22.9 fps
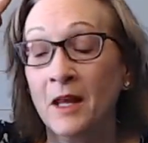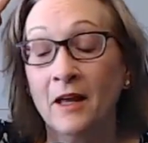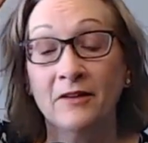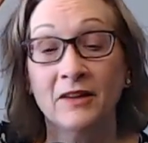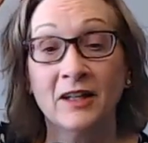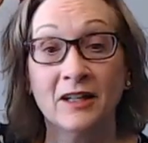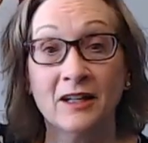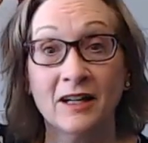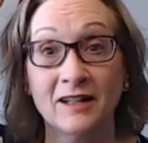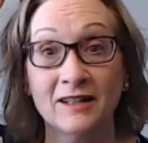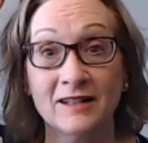
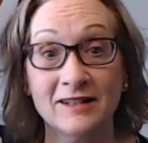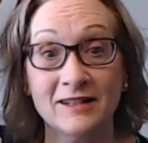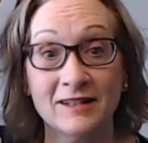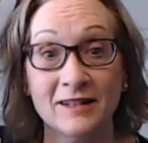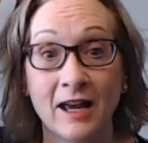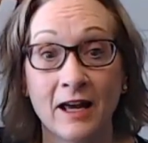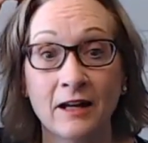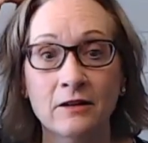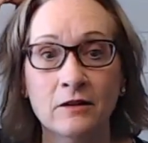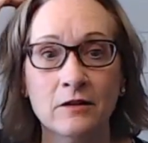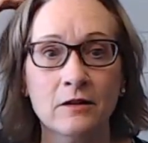
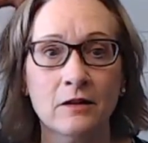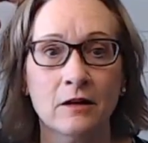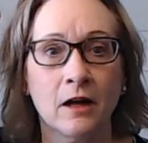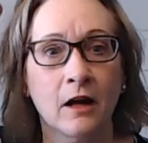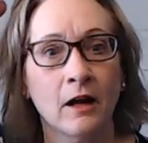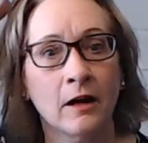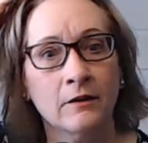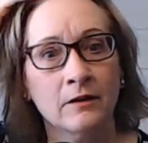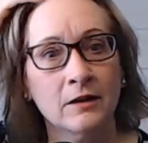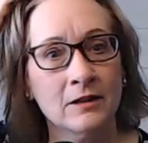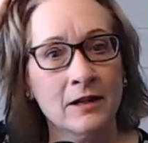
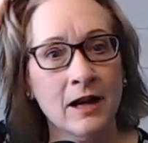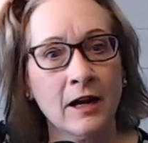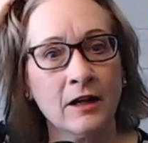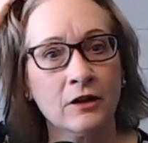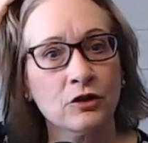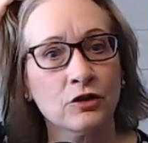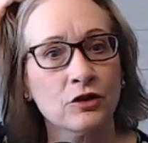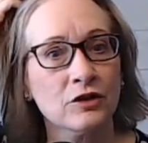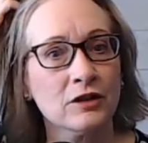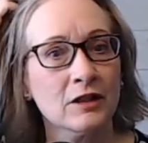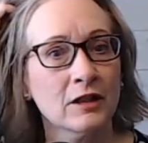The
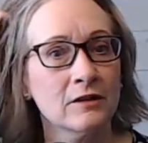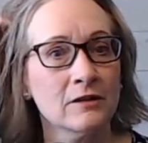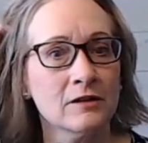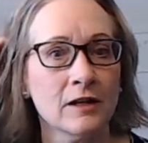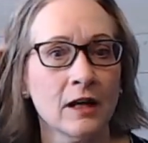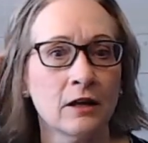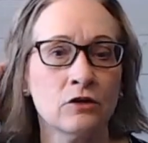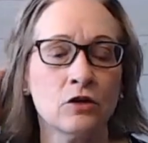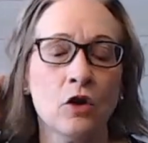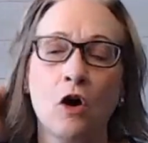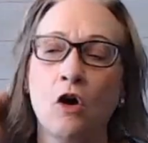doctor's
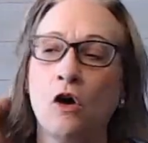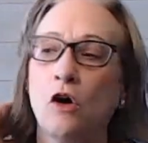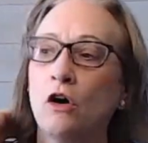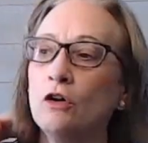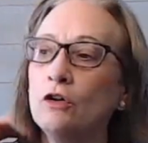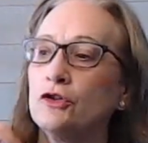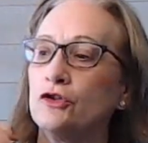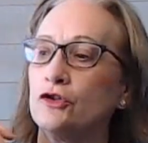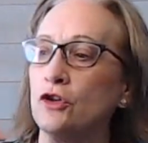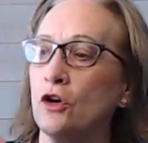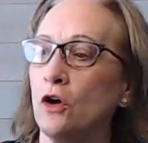consent
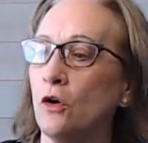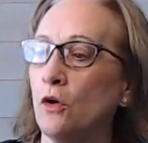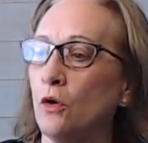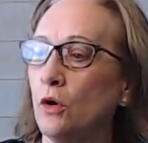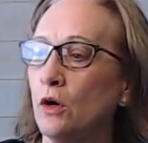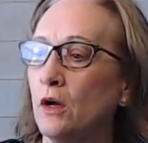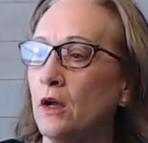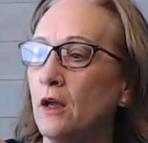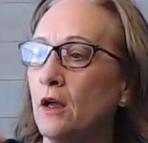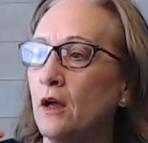also